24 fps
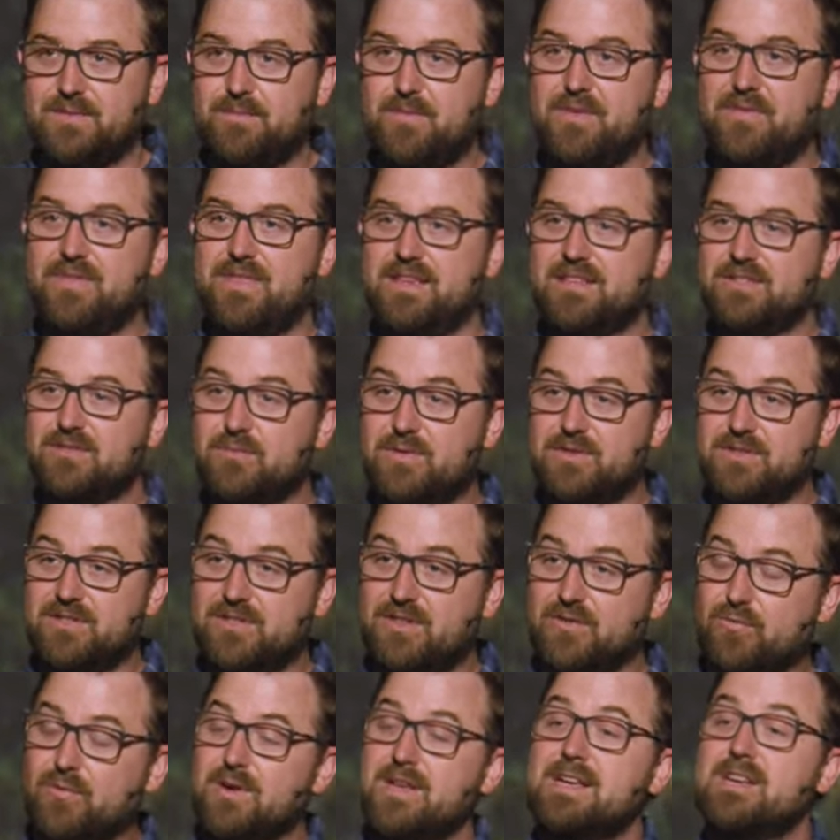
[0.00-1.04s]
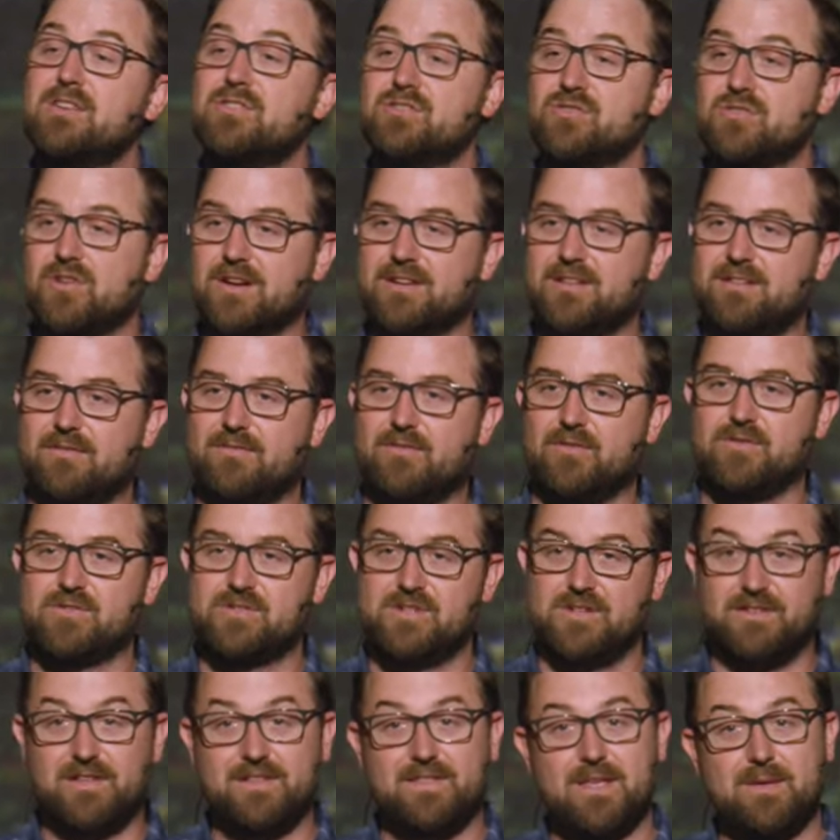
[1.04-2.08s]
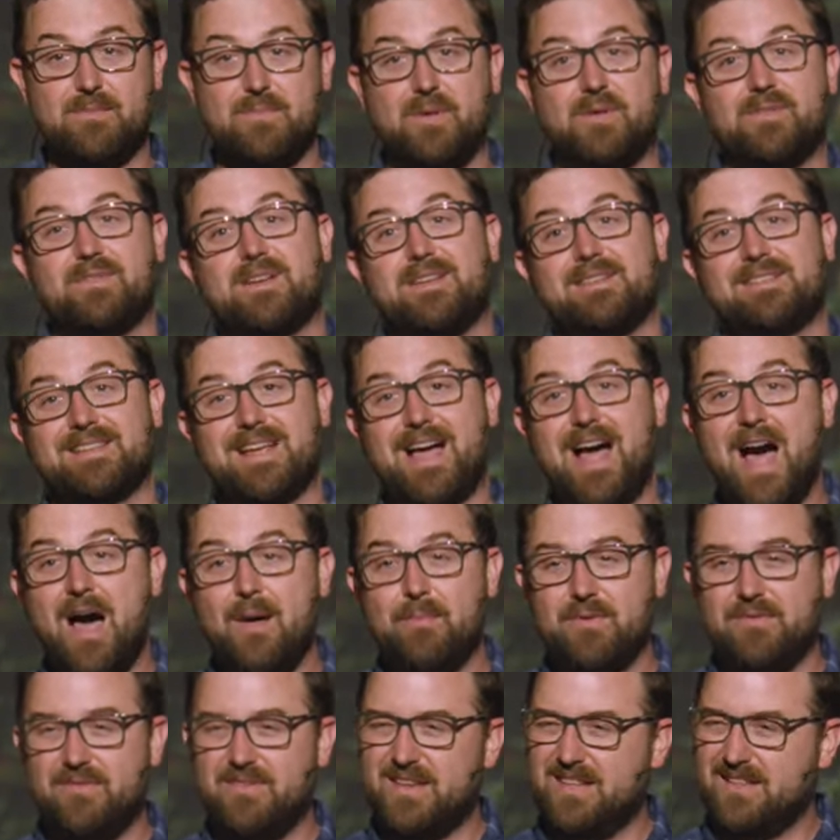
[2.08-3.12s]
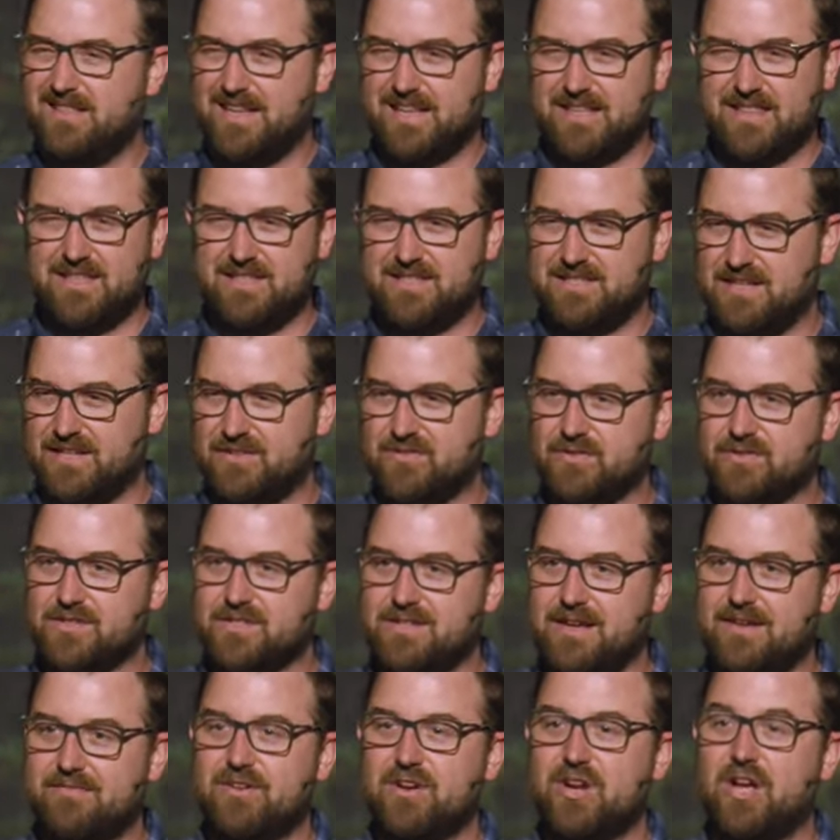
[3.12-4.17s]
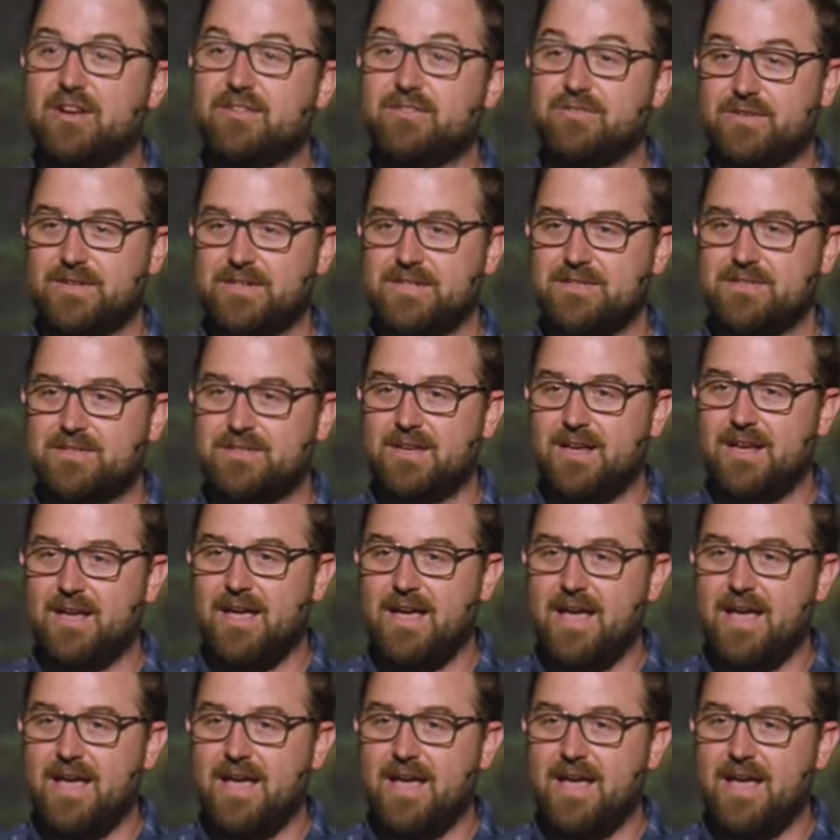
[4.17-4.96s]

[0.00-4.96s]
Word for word: but this was the reconstructed version that they built on top of it in like the six or 700s.